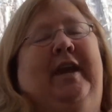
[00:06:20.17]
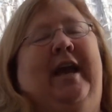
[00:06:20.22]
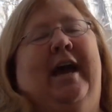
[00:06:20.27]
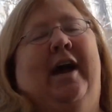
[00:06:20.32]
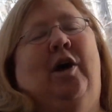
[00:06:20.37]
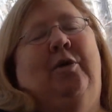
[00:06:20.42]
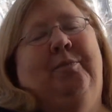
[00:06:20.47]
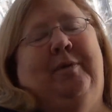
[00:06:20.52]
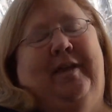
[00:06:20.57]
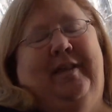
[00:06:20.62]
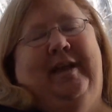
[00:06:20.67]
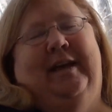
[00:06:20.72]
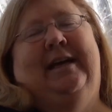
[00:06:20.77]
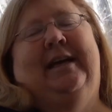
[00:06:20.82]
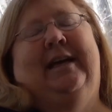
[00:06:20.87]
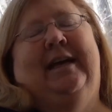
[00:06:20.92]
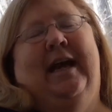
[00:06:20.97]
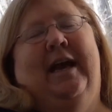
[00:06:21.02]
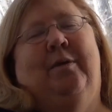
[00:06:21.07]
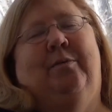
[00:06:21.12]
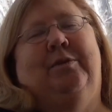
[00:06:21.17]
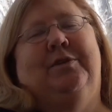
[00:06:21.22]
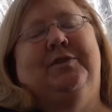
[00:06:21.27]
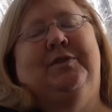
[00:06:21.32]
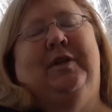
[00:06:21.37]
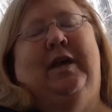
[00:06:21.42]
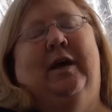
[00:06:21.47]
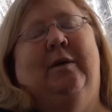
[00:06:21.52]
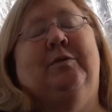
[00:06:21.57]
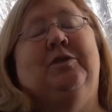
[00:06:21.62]
cowed by that. And I mm-hmm.
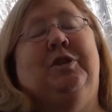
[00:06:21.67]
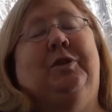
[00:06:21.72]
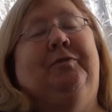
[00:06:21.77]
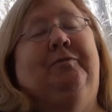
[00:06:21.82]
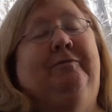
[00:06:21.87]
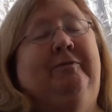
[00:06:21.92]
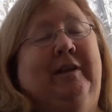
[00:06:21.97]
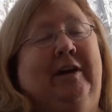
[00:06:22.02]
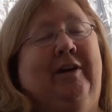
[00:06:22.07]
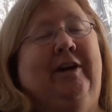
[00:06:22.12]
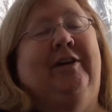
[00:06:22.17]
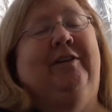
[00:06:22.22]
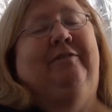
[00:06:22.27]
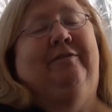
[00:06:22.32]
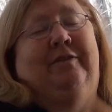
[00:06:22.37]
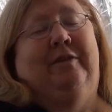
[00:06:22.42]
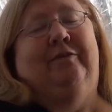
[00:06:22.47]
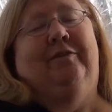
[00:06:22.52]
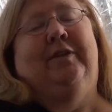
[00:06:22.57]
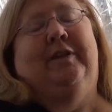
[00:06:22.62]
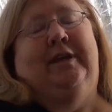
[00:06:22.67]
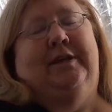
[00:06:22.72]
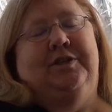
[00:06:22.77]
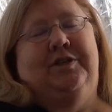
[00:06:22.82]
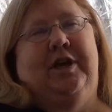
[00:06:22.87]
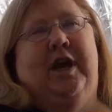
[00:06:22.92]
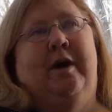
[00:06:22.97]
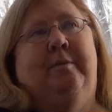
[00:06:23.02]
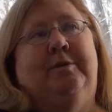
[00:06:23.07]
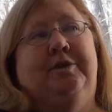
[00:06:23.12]
was I was a very good fit for that
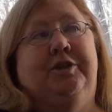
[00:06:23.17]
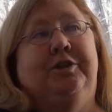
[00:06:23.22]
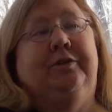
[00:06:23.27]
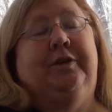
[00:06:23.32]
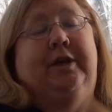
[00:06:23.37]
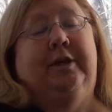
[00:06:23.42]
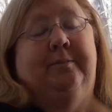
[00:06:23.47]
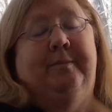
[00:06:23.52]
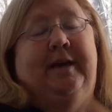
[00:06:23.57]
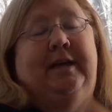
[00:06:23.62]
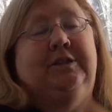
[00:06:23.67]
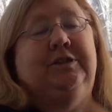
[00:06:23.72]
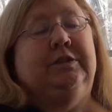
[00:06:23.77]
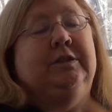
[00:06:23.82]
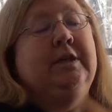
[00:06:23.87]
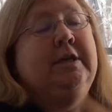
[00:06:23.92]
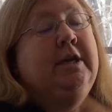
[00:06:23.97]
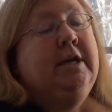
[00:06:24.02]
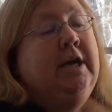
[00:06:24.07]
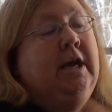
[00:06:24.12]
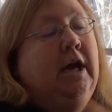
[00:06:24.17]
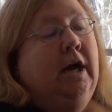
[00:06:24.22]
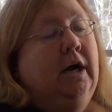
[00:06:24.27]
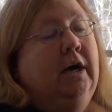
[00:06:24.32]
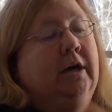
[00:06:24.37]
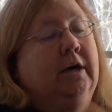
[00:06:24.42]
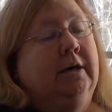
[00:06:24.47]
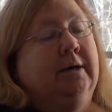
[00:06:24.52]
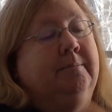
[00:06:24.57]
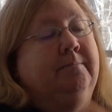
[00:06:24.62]
job, as you can imagine.
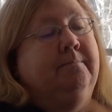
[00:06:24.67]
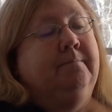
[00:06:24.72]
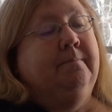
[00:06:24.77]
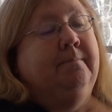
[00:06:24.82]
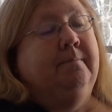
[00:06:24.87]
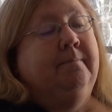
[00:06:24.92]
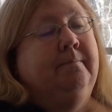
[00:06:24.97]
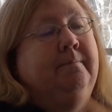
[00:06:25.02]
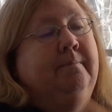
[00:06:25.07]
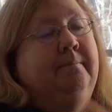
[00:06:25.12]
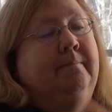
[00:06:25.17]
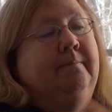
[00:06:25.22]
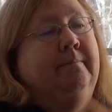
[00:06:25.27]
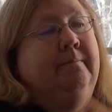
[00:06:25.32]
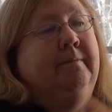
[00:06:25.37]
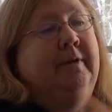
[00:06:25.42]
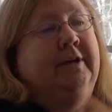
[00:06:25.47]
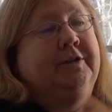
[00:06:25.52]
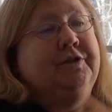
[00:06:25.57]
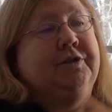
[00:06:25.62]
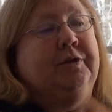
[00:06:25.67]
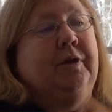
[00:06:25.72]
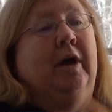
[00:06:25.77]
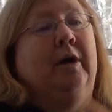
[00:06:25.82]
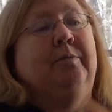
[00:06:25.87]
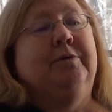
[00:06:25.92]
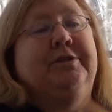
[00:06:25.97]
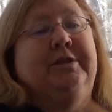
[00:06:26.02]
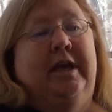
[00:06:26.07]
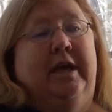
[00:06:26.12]
Um, and so I
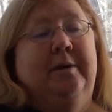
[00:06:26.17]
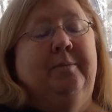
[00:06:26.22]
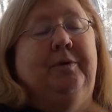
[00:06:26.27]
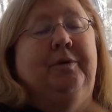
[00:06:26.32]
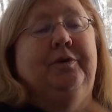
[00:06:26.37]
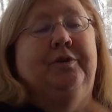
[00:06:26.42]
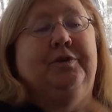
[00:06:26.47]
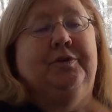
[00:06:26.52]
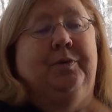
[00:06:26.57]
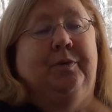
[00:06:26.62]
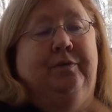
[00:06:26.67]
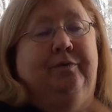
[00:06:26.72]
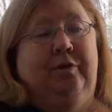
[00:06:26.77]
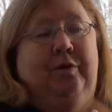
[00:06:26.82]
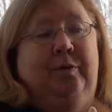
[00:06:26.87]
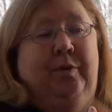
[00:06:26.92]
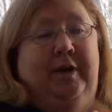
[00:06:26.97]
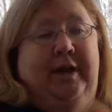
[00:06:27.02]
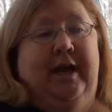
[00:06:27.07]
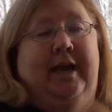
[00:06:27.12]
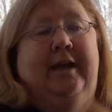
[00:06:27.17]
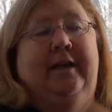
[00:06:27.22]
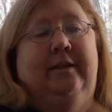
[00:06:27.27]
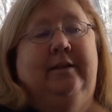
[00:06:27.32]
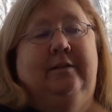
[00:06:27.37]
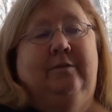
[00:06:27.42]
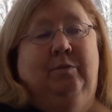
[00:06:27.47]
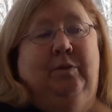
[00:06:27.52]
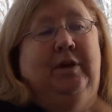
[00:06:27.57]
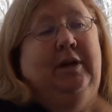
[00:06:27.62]
was able to sort of
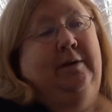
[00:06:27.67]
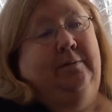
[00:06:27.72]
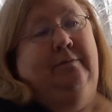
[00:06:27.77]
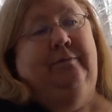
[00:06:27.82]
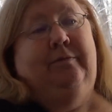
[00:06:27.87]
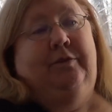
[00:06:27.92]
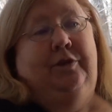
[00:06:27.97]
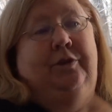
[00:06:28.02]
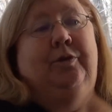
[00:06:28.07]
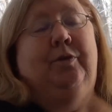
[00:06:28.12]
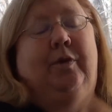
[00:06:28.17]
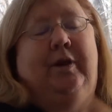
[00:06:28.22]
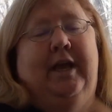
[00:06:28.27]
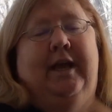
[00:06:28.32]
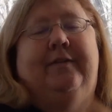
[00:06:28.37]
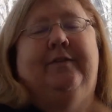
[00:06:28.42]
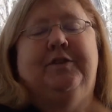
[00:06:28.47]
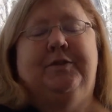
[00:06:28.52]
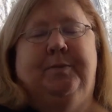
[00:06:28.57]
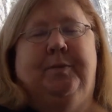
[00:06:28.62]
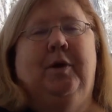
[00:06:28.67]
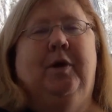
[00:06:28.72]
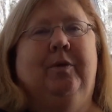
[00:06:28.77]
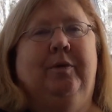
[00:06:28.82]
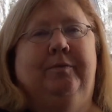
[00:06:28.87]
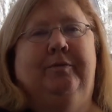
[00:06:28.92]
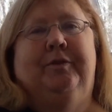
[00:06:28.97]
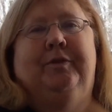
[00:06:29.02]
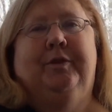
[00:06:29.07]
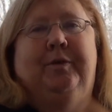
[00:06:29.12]
create, well, uh, to create this
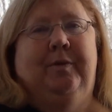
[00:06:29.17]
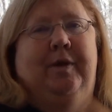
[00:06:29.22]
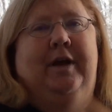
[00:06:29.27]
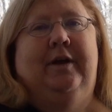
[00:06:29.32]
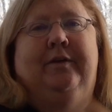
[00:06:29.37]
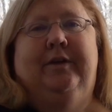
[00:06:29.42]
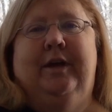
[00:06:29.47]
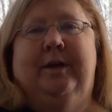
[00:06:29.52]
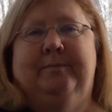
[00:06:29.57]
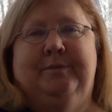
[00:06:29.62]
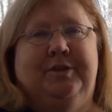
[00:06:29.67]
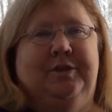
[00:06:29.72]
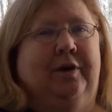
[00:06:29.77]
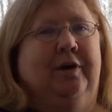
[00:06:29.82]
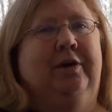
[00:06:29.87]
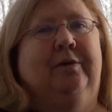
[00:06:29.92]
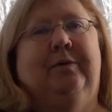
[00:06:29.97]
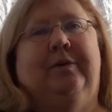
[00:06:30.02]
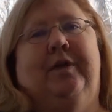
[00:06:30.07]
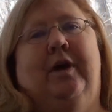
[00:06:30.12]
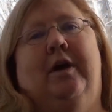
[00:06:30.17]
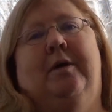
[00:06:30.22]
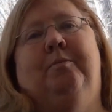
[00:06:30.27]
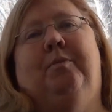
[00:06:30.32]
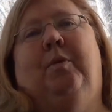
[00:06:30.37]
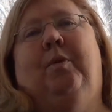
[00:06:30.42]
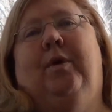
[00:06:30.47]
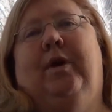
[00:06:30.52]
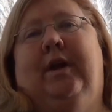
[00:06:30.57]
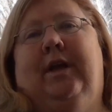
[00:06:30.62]
program from the ground up, starting with
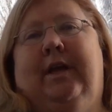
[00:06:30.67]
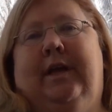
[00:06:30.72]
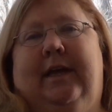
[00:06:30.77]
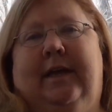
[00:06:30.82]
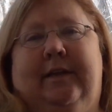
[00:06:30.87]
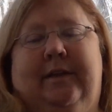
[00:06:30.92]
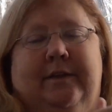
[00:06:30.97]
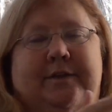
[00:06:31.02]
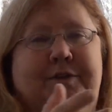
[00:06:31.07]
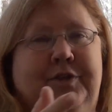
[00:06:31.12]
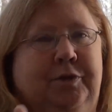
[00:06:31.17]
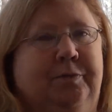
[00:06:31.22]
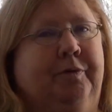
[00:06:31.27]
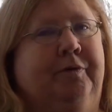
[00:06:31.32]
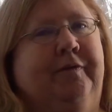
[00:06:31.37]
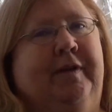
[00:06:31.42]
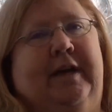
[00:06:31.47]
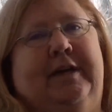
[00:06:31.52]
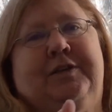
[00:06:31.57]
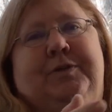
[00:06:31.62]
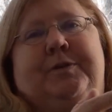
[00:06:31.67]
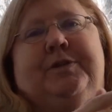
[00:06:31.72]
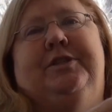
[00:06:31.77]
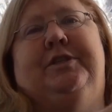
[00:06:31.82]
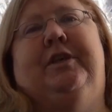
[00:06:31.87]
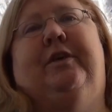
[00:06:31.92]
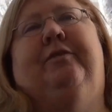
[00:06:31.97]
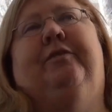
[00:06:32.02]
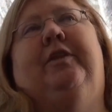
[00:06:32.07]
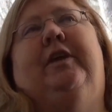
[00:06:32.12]
onboarding and the supervisory
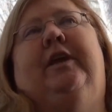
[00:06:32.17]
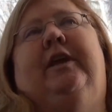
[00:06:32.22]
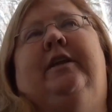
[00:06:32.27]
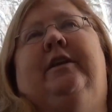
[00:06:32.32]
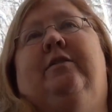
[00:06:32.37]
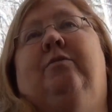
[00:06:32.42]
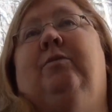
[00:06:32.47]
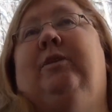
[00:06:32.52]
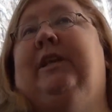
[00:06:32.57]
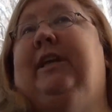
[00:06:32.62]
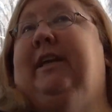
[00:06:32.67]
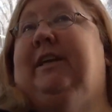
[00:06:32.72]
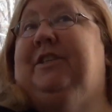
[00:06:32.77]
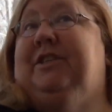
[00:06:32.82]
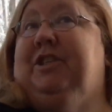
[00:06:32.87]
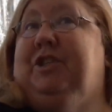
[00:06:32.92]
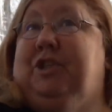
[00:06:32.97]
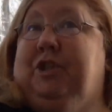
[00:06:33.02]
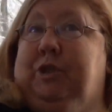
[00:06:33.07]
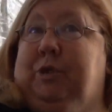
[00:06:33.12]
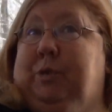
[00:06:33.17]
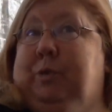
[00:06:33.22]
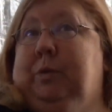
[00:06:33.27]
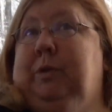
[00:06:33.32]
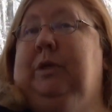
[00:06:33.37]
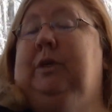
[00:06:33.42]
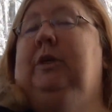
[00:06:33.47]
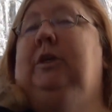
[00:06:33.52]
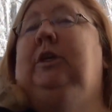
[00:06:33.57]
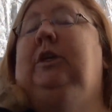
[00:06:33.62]
stuff that I didn't really get to do